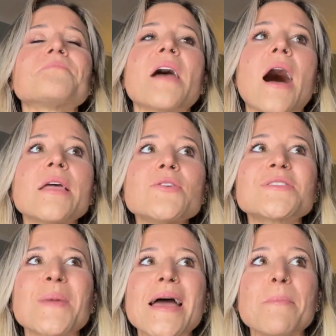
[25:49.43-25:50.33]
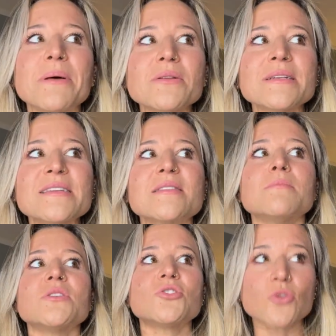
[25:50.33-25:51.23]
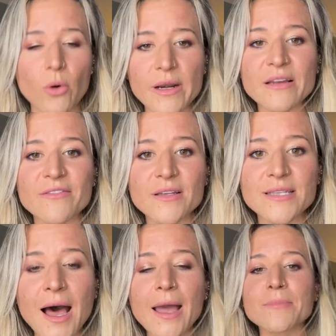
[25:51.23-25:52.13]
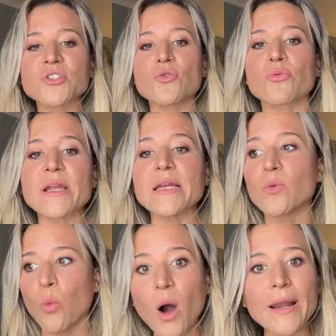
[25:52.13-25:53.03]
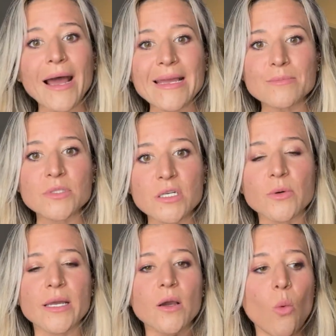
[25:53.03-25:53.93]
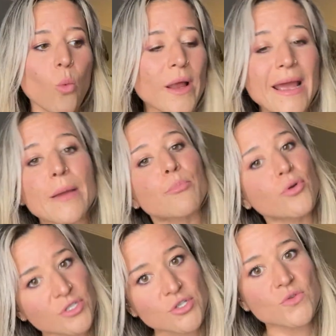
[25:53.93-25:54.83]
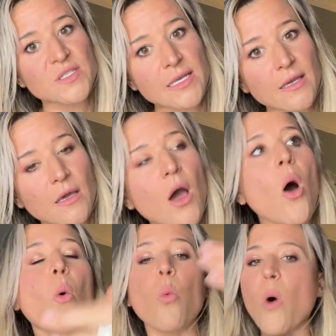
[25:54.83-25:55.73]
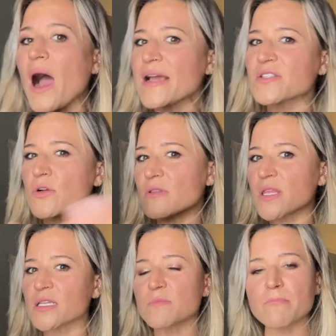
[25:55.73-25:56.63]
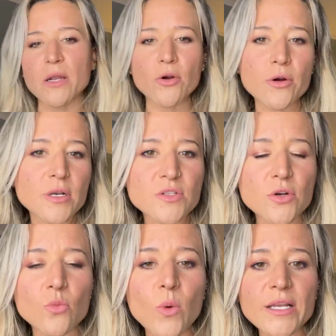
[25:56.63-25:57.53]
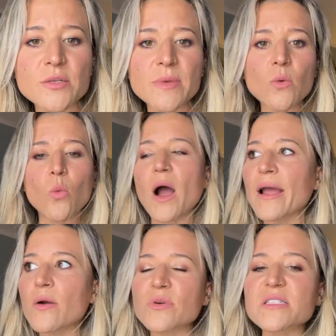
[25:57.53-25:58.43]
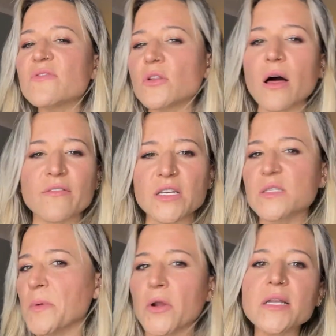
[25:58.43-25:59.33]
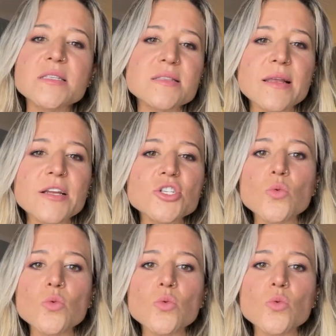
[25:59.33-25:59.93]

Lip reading: I use my abilities the majority of the time to read what I am doing, what I am producing, why certain things mirror in a certain way to me, why I receive a lot of experiences that I do,